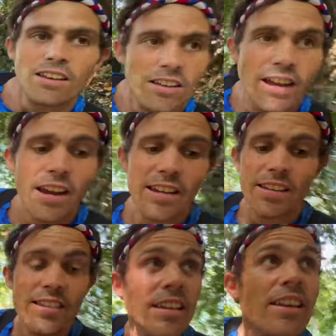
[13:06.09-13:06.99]

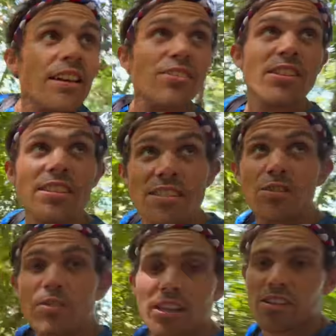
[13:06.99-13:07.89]
Nice. So this is
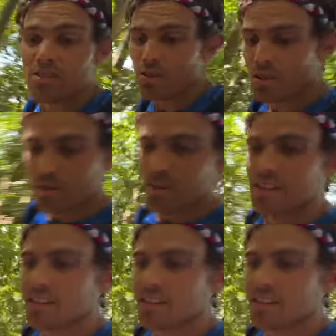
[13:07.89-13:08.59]
the really historic one.